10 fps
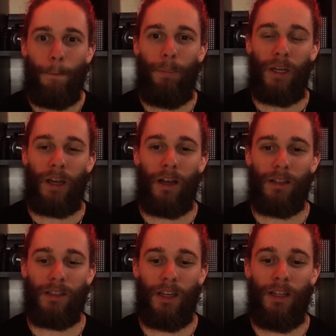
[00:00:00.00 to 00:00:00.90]

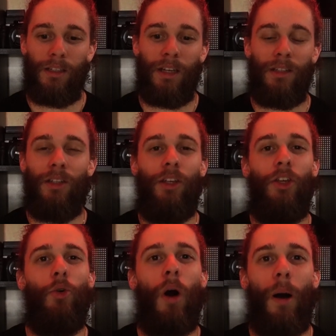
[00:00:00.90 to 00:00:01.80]
because it sets
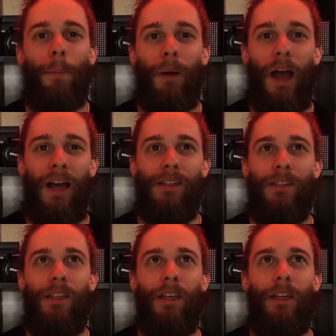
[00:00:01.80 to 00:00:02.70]
you up
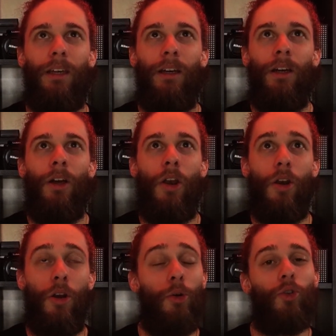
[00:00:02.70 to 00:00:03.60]
as the
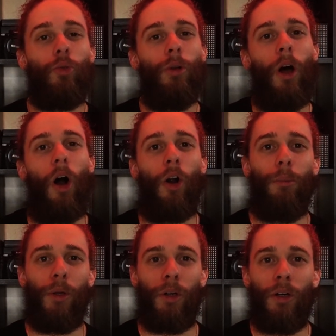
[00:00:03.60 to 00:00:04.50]
neutral
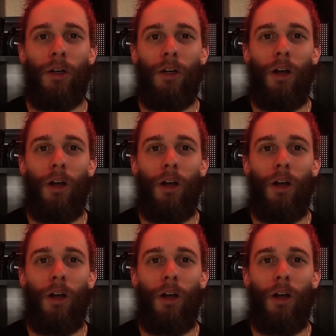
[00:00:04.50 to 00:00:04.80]
arbiter